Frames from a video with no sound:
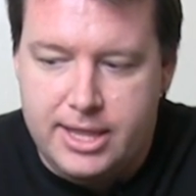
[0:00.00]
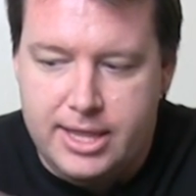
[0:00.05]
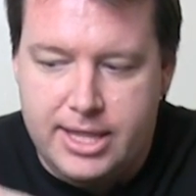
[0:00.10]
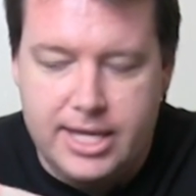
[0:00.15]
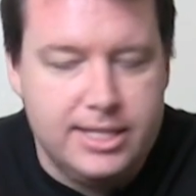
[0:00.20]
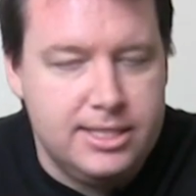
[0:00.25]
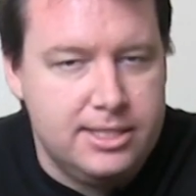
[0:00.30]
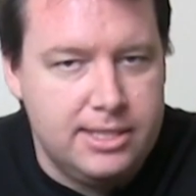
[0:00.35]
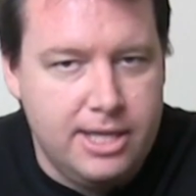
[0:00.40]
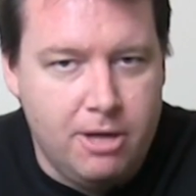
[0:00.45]

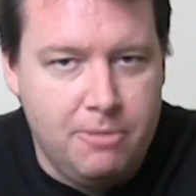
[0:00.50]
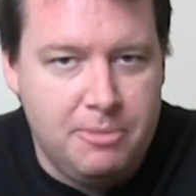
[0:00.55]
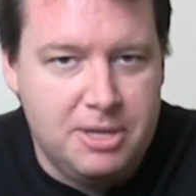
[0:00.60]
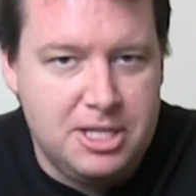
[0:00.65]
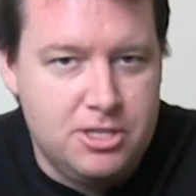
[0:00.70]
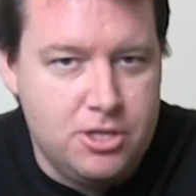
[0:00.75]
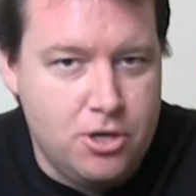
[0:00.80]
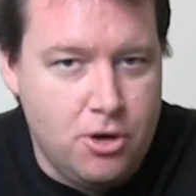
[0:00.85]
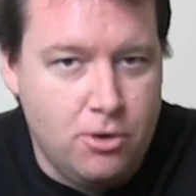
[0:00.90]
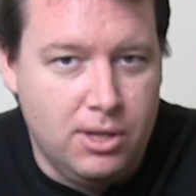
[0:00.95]
This helmet
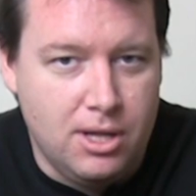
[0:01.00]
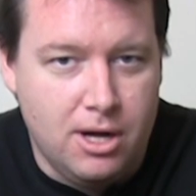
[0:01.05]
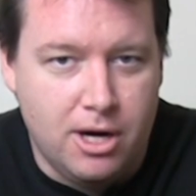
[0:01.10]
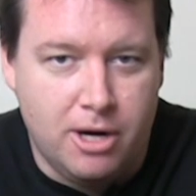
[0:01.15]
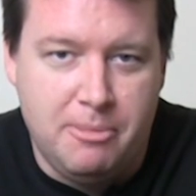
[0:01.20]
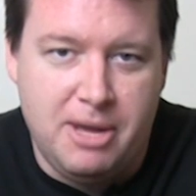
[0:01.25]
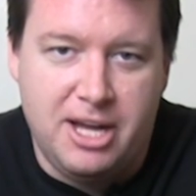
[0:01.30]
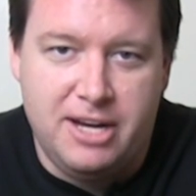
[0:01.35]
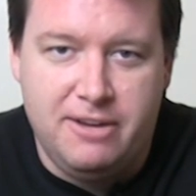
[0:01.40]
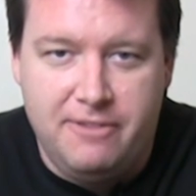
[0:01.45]
is no
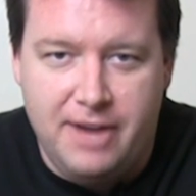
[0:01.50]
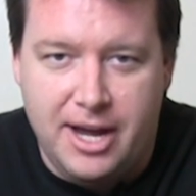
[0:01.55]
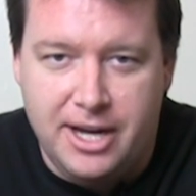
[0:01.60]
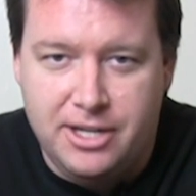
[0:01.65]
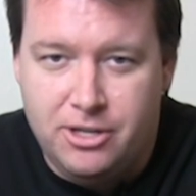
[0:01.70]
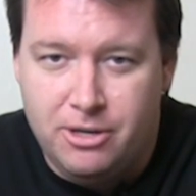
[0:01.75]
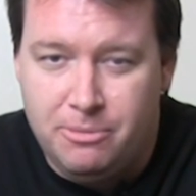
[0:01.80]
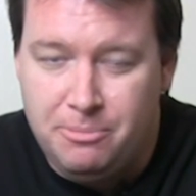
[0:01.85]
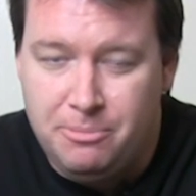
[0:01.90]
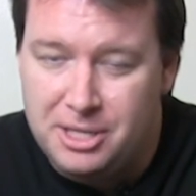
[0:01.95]
longer
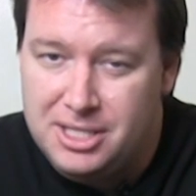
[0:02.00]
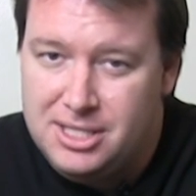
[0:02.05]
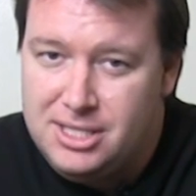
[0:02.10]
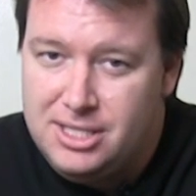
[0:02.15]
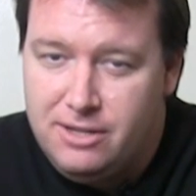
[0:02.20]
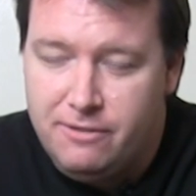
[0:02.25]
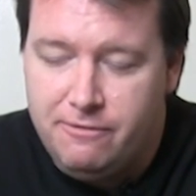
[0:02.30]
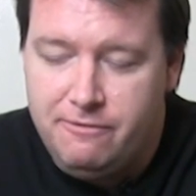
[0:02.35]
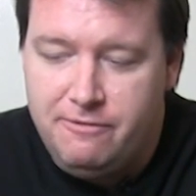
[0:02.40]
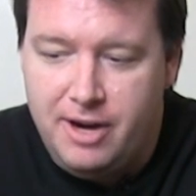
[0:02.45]
manufactured, but it's
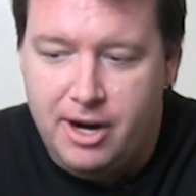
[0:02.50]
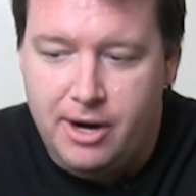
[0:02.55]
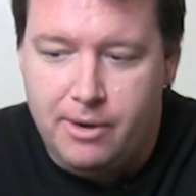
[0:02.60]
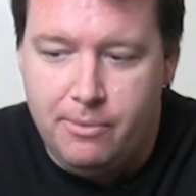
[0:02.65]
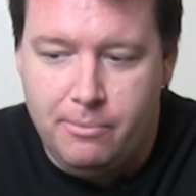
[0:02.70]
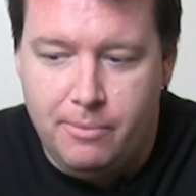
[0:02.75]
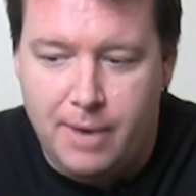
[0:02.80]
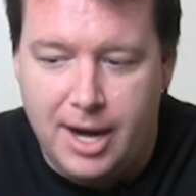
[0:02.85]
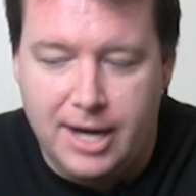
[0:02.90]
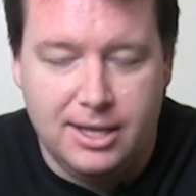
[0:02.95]
still very
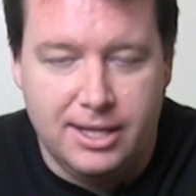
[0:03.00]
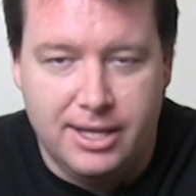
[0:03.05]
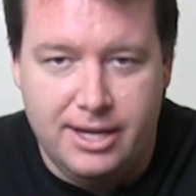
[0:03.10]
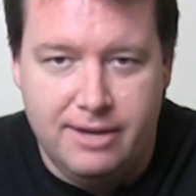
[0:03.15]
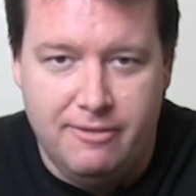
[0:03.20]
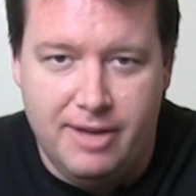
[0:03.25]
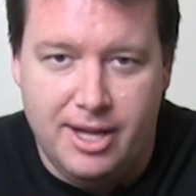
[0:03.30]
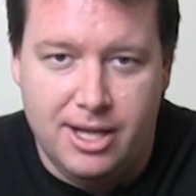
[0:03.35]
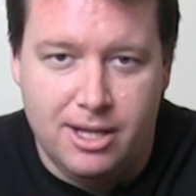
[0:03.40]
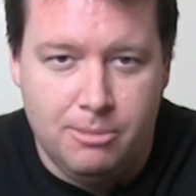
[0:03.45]
readily
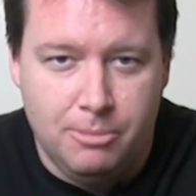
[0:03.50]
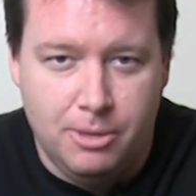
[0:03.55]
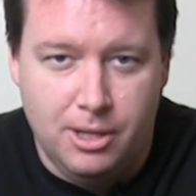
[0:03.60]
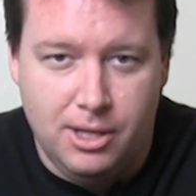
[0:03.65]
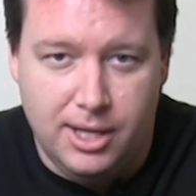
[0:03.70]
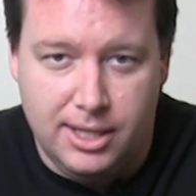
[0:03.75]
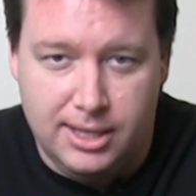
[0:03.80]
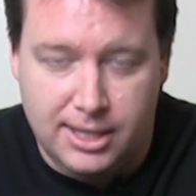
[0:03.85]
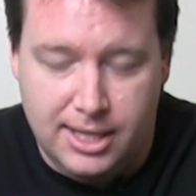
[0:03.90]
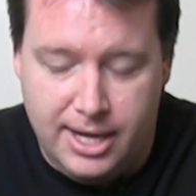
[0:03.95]
available
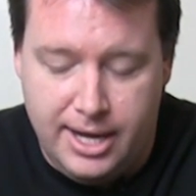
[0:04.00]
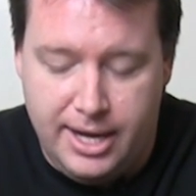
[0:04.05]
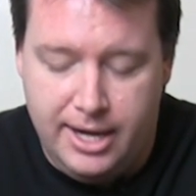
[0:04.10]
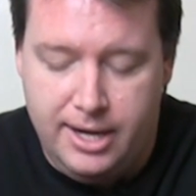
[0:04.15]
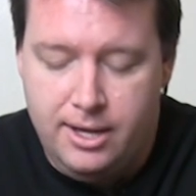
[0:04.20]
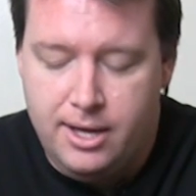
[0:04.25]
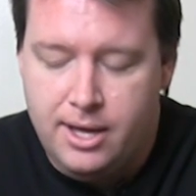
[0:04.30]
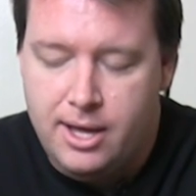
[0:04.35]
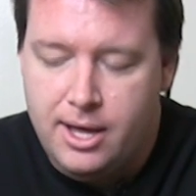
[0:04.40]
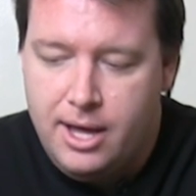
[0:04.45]
online.